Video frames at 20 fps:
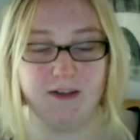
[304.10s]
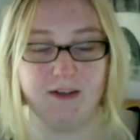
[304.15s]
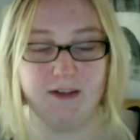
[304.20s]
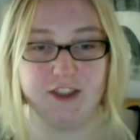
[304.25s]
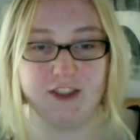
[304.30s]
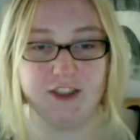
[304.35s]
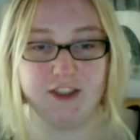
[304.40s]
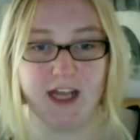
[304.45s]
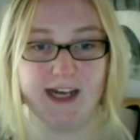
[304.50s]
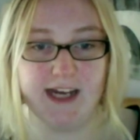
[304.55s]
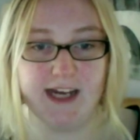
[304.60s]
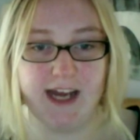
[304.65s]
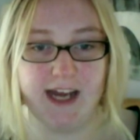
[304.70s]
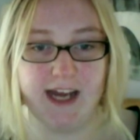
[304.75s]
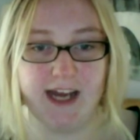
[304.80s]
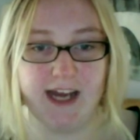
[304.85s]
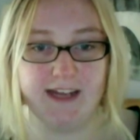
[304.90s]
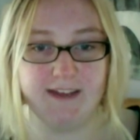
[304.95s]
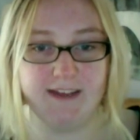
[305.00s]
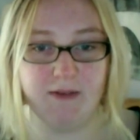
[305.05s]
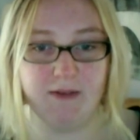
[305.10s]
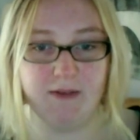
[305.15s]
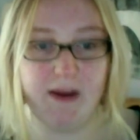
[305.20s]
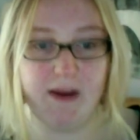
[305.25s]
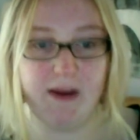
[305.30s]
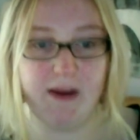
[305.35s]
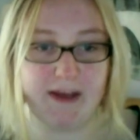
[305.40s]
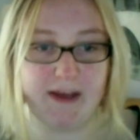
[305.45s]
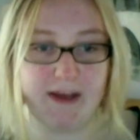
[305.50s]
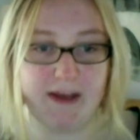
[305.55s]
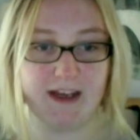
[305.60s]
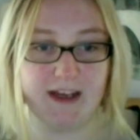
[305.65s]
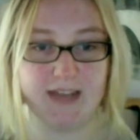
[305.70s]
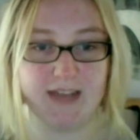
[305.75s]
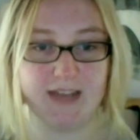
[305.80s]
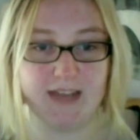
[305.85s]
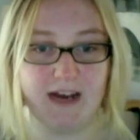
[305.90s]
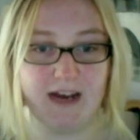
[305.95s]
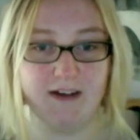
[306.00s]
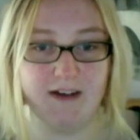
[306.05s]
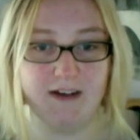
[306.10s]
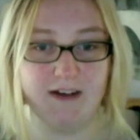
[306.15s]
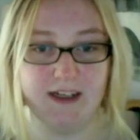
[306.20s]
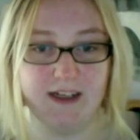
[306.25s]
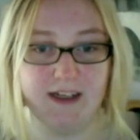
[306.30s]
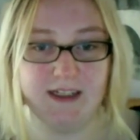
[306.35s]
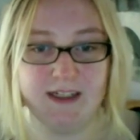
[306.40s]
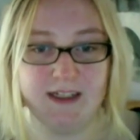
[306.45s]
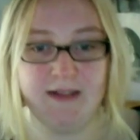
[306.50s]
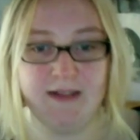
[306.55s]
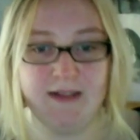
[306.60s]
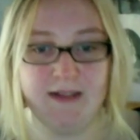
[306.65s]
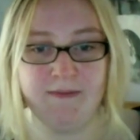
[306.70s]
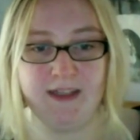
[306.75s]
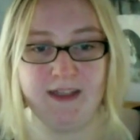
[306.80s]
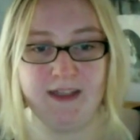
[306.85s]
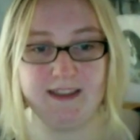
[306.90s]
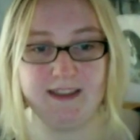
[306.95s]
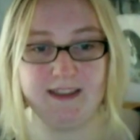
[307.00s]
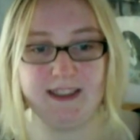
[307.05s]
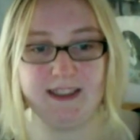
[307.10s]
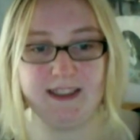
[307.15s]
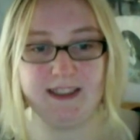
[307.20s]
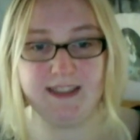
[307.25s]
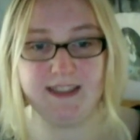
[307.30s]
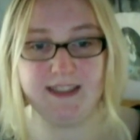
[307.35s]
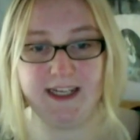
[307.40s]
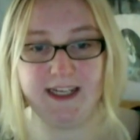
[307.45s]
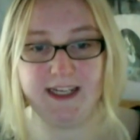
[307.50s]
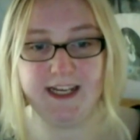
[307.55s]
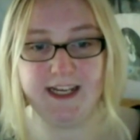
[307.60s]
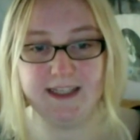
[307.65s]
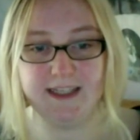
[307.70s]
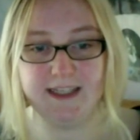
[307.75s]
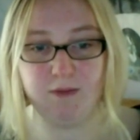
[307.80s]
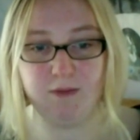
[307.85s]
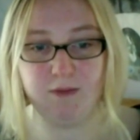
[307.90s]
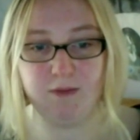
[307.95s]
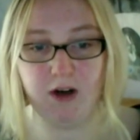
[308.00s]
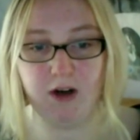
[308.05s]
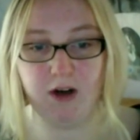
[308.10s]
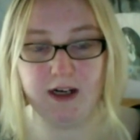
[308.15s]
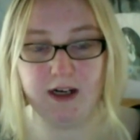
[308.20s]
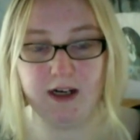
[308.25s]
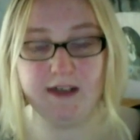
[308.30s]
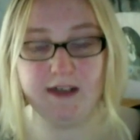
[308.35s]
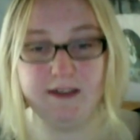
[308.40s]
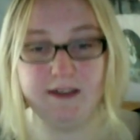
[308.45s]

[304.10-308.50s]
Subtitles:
a shot at it. And then Ryback comes out and says that he has more,